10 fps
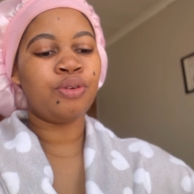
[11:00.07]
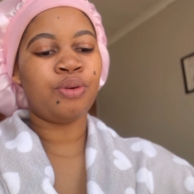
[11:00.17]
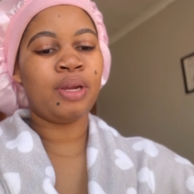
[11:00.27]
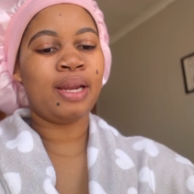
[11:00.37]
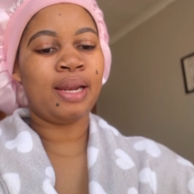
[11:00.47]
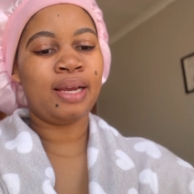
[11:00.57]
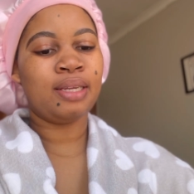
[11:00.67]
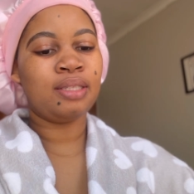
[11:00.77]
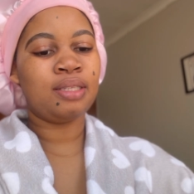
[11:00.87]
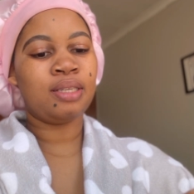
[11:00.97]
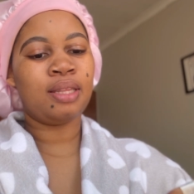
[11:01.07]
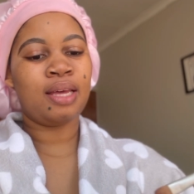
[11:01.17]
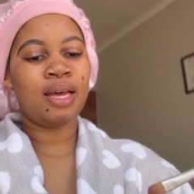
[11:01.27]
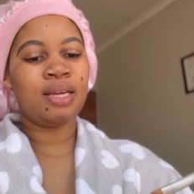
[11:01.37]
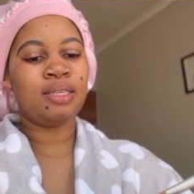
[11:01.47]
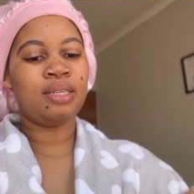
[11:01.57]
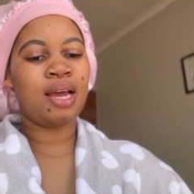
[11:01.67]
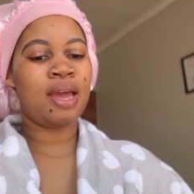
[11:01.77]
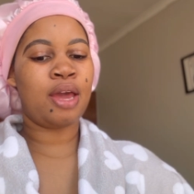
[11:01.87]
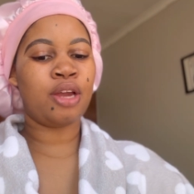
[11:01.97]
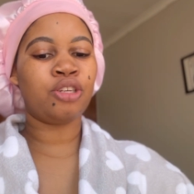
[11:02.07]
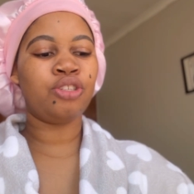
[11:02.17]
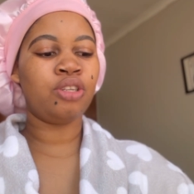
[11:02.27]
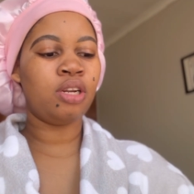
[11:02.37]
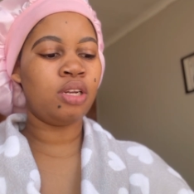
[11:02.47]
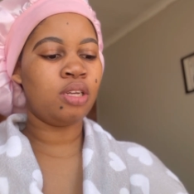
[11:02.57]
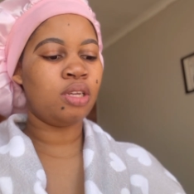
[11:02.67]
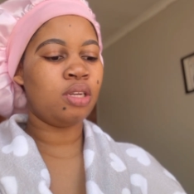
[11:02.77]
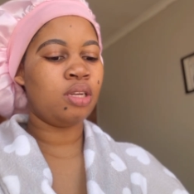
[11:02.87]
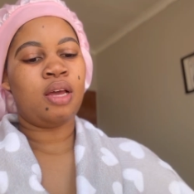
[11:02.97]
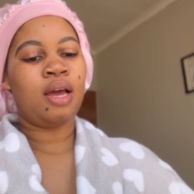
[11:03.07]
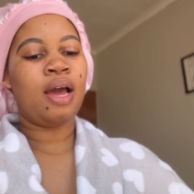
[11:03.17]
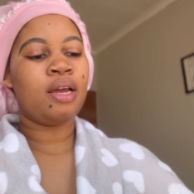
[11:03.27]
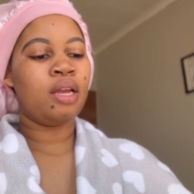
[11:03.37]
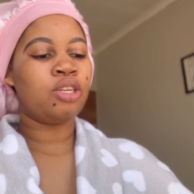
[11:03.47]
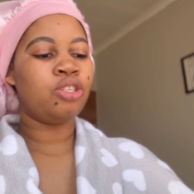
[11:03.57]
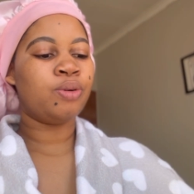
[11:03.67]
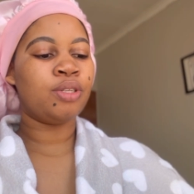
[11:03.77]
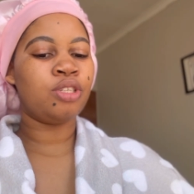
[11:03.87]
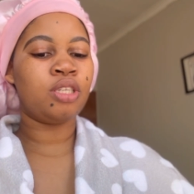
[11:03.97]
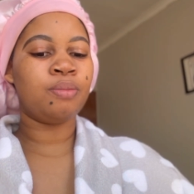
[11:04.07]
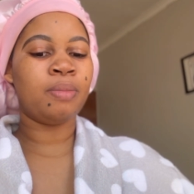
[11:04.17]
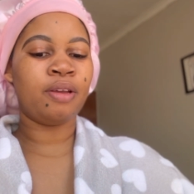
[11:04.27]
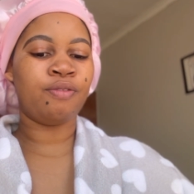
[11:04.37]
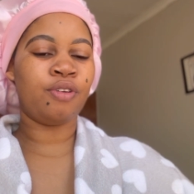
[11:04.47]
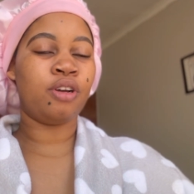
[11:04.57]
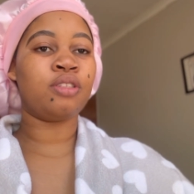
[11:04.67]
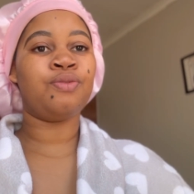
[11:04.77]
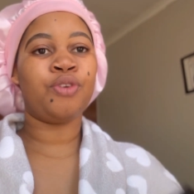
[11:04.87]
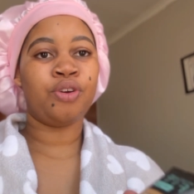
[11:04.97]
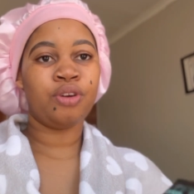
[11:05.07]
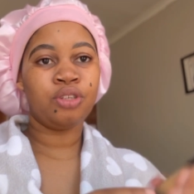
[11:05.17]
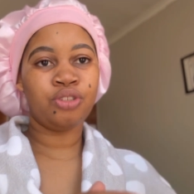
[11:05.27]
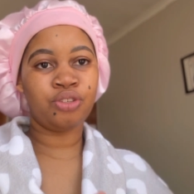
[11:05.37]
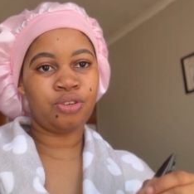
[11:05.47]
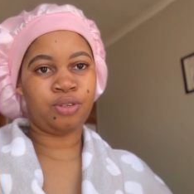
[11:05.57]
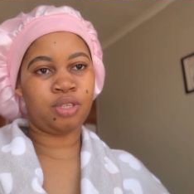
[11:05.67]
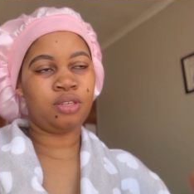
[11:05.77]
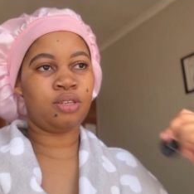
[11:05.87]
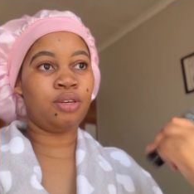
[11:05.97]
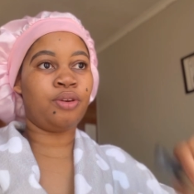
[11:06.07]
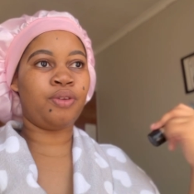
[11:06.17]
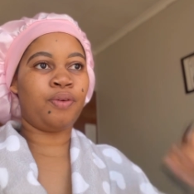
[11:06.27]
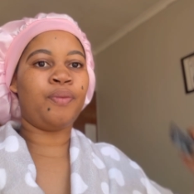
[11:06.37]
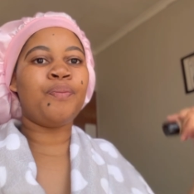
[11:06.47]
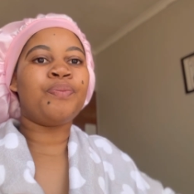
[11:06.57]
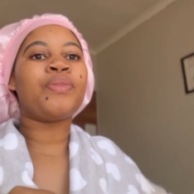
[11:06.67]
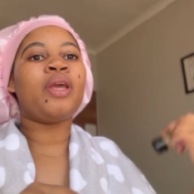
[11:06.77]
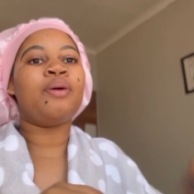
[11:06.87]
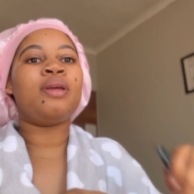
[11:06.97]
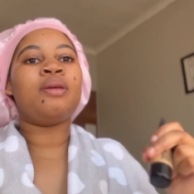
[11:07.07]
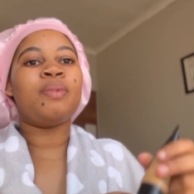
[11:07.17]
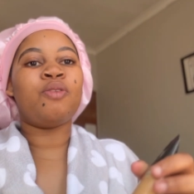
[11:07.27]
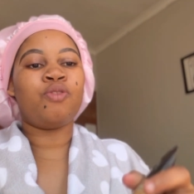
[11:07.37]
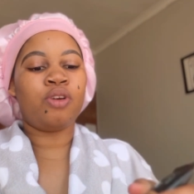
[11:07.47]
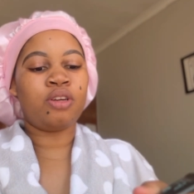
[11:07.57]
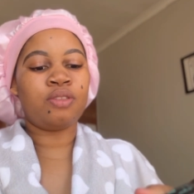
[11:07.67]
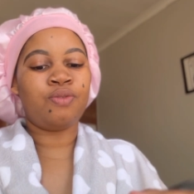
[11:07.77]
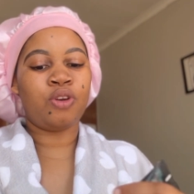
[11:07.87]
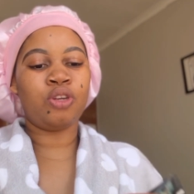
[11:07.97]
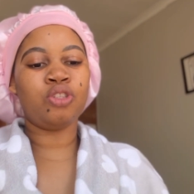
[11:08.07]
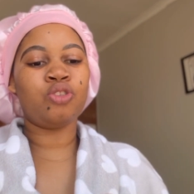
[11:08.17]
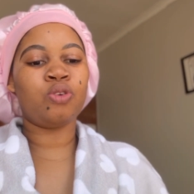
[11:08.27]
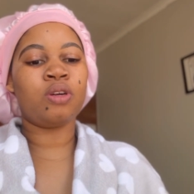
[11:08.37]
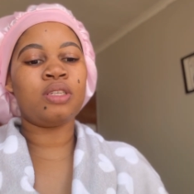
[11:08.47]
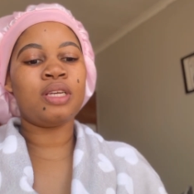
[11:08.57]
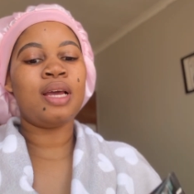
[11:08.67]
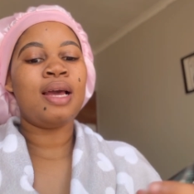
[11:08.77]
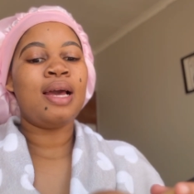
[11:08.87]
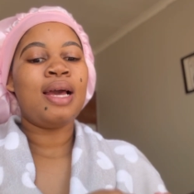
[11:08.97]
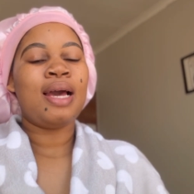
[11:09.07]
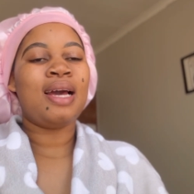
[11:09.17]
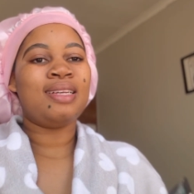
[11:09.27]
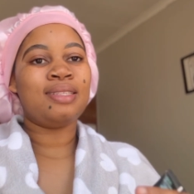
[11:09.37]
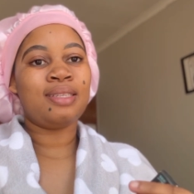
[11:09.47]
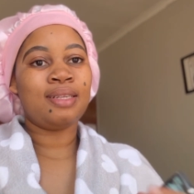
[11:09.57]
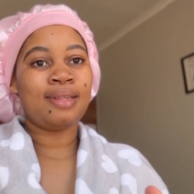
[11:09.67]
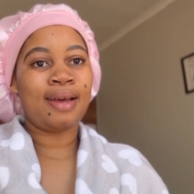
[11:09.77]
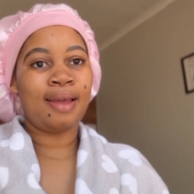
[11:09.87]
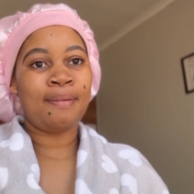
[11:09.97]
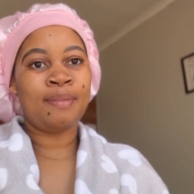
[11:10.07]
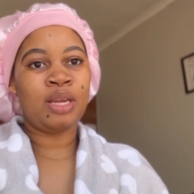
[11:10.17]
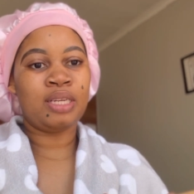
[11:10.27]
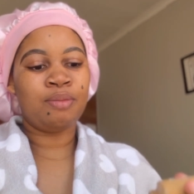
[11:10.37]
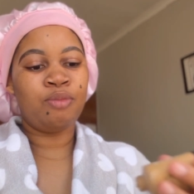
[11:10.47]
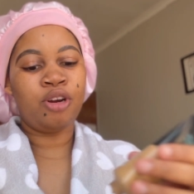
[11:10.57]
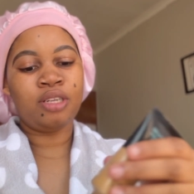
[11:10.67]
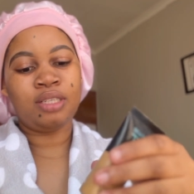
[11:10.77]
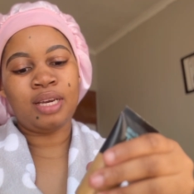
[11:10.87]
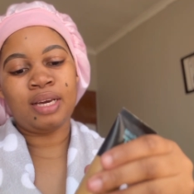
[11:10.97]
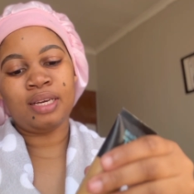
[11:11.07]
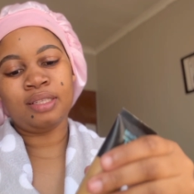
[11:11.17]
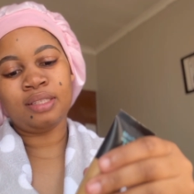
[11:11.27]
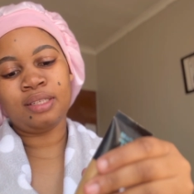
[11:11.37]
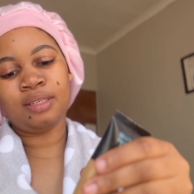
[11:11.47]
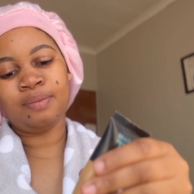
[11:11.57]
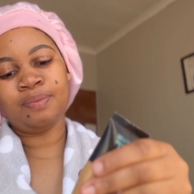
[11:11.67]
realized that i actually I actually want to keep my vlogs very short, you know. I want to keep my vlogs very short until I am monetized.